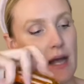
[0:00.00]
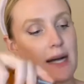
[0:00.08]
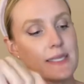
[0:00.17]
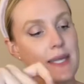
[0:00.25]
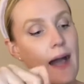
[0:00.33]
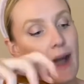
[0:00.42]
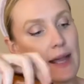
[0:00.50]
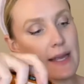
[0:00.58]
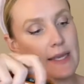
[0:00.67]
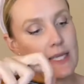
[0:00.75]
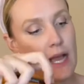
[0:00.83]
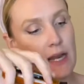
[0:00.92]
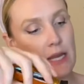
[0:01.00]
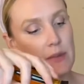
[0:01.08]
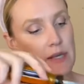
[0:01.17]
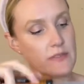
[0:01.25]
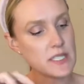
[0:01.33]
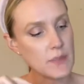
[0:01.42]
a tiny, tiny
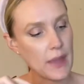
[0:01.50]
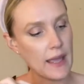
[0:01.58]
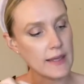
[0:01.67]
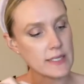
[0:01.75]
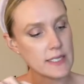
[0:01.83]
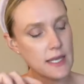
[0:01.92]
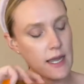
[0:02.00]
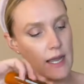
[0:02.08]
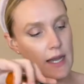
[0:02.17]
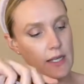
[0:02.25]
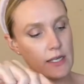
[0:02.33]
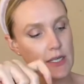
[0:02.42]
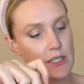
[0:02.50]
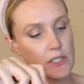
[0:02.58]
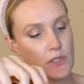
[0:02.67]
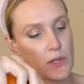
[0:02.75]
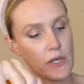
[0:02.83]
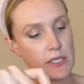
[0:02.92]
bit of space
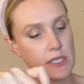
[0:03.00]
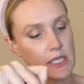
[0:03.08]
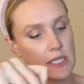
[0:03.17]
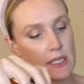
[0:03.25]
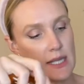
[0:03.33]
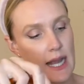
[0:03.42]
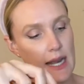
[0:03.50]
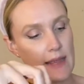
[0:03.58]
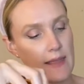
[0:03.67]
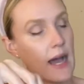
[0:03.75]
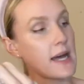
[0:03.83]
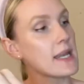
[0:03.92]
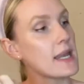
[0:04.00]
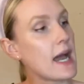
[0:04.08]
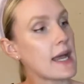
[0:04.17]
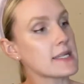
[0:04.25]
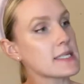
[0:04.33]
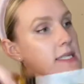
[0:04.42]
so you're still getting that
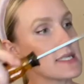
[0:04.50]
nice